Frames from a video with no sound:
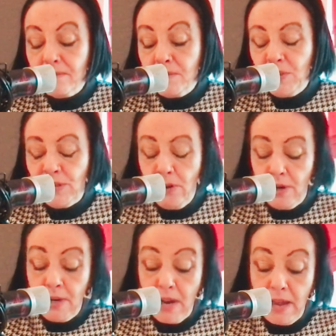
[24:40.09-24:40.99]
Just look
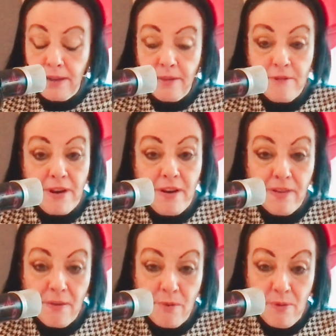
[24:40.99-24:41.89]
at it like they're in
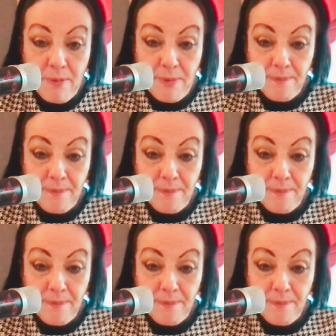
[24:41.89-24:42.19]
another room.